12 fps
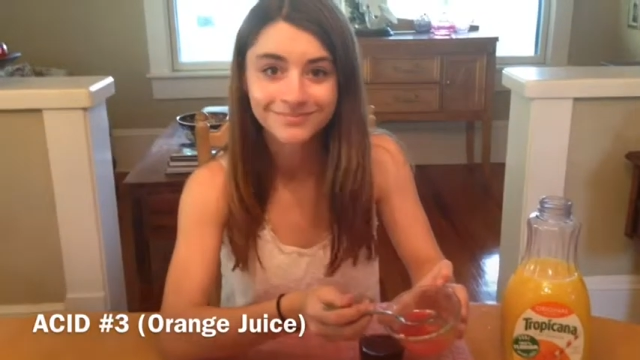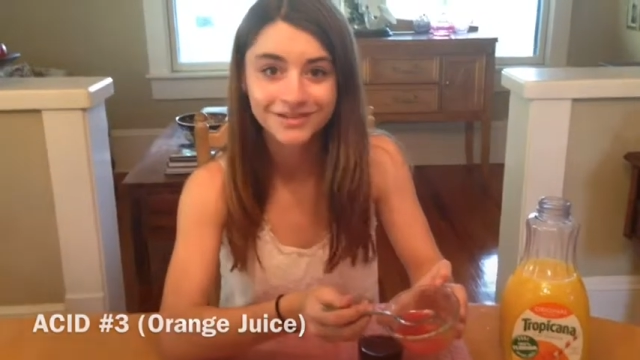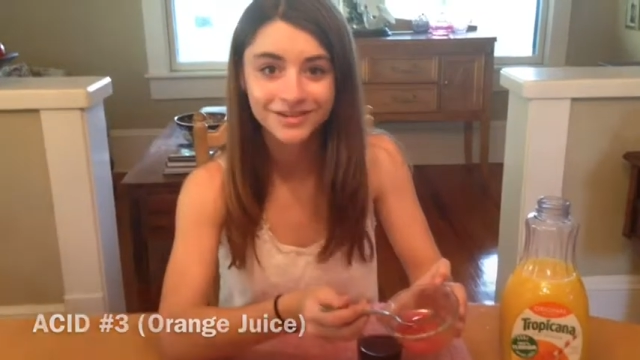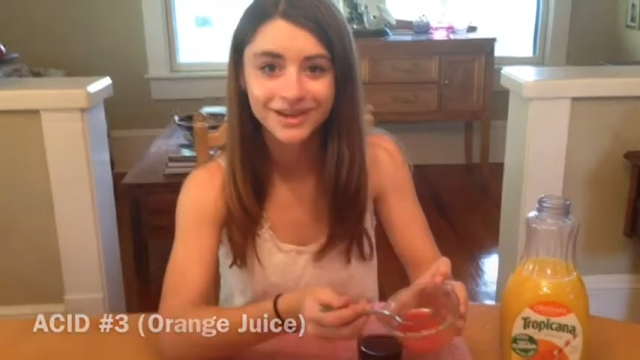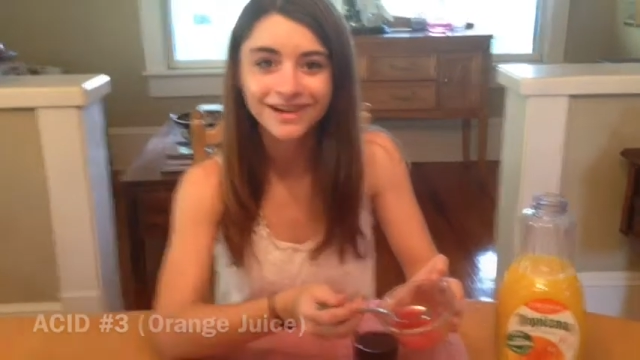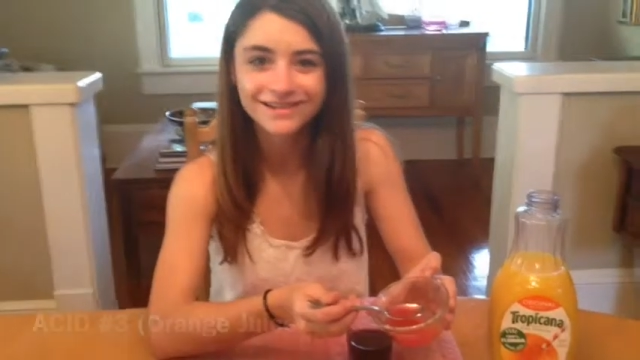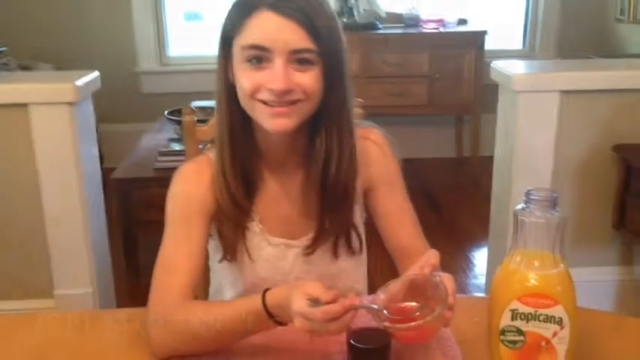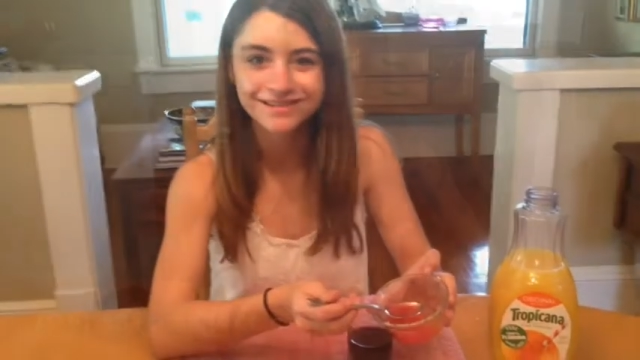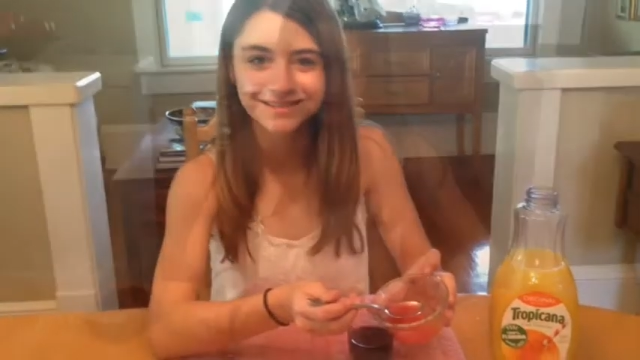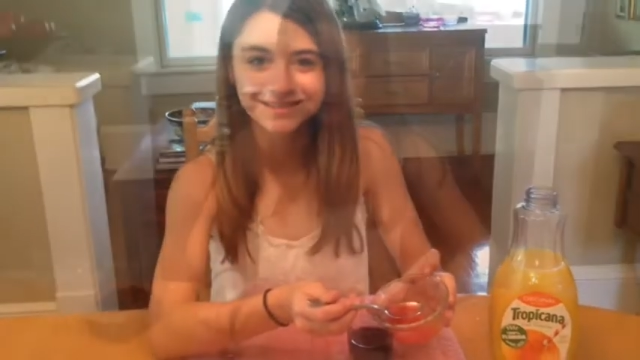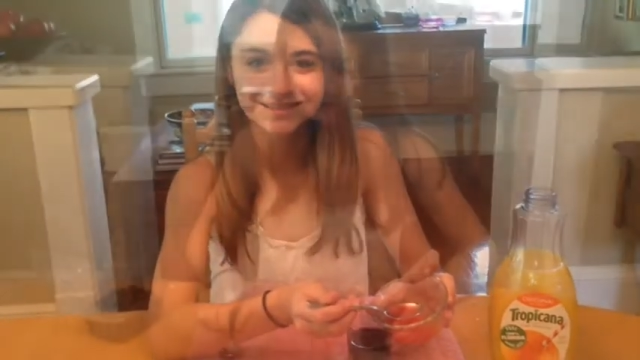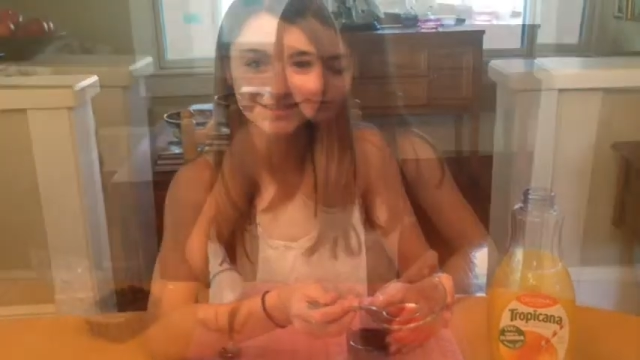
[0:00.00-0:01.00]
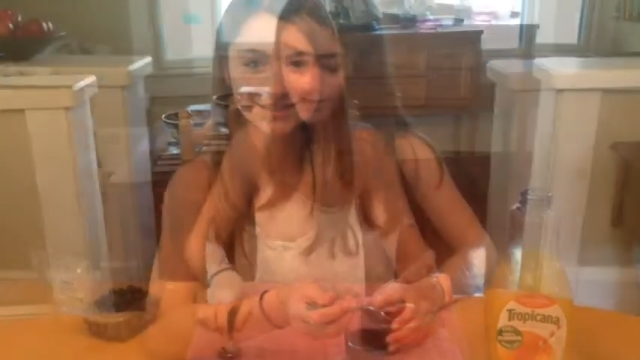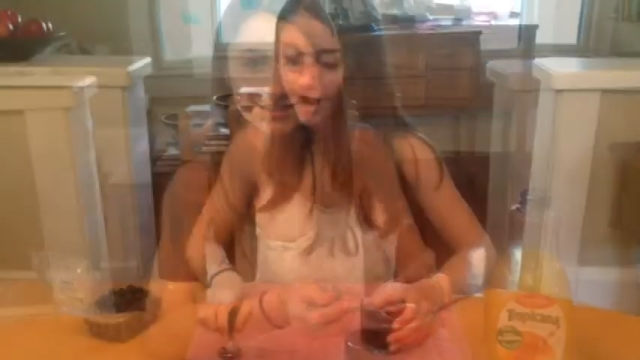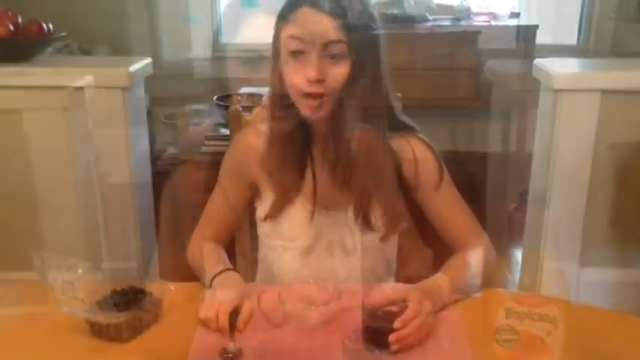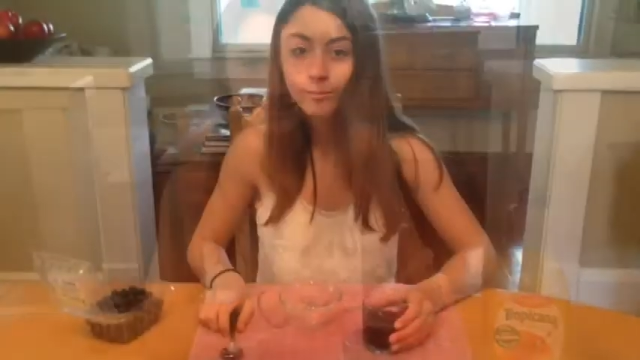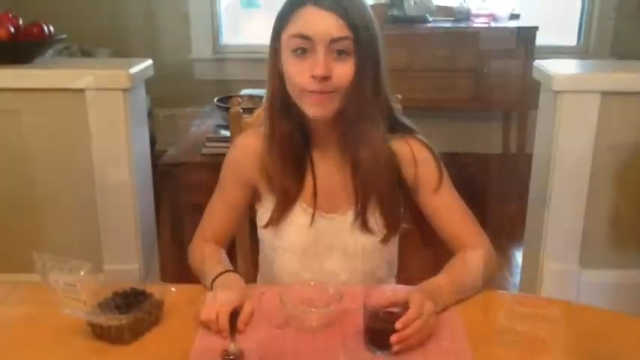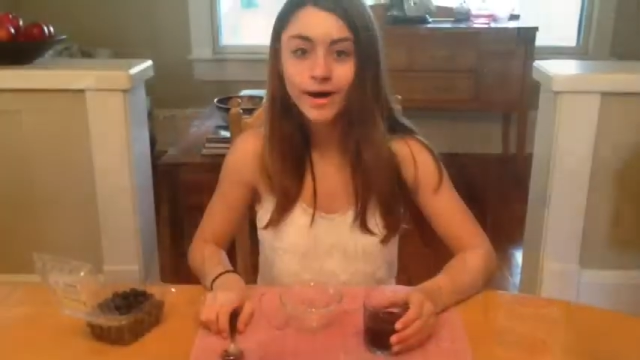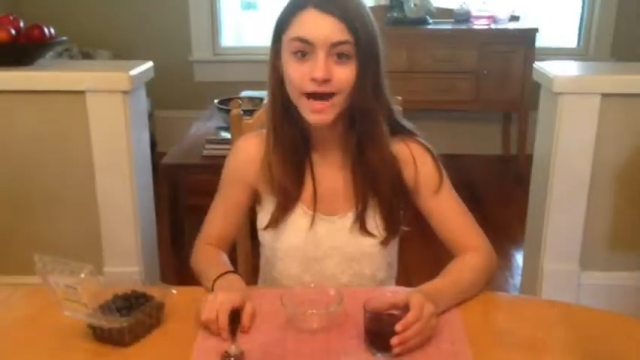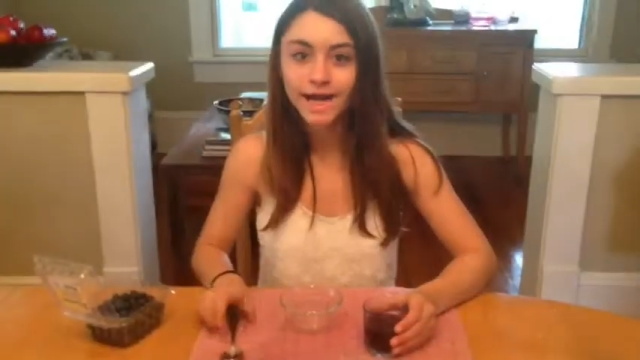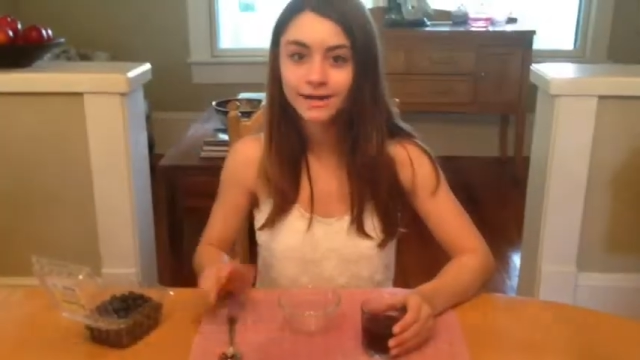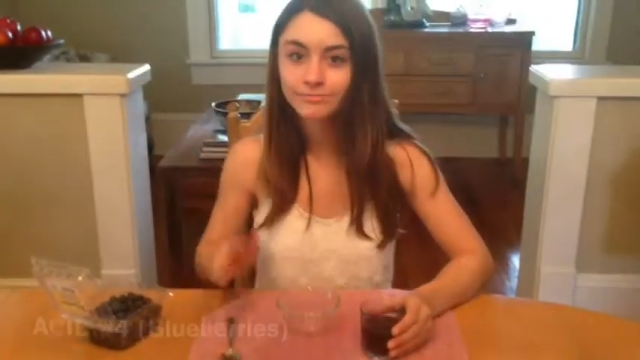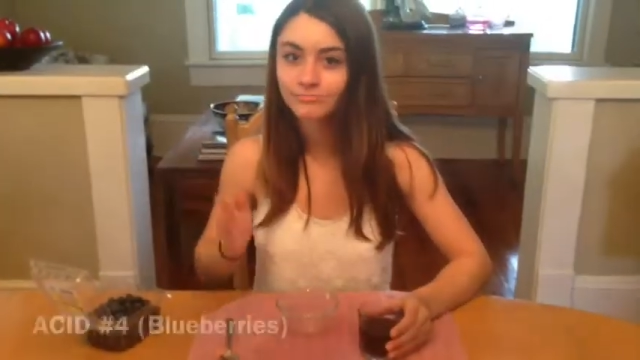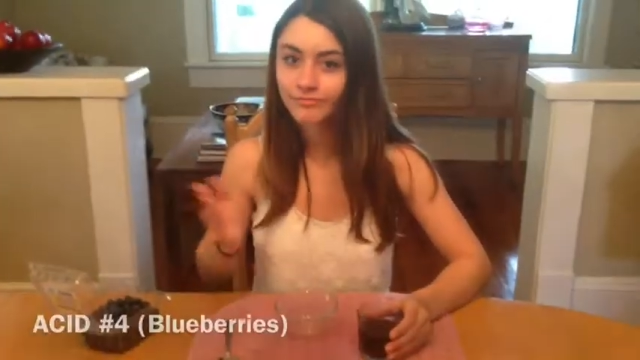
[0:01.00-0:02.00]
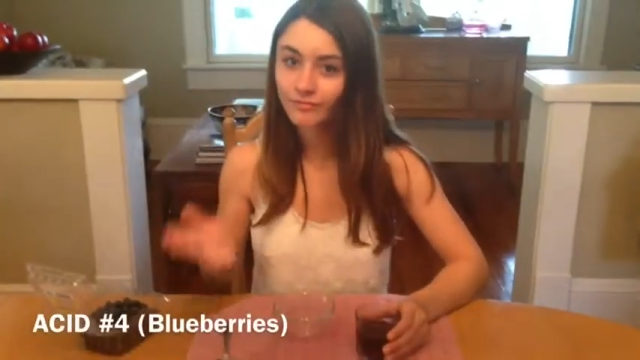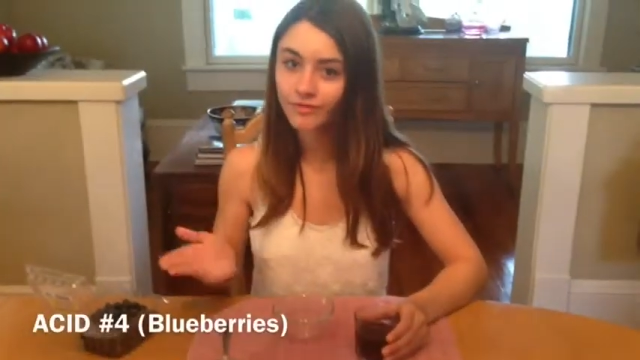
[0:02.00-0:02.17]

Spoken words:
So yeah, this is now my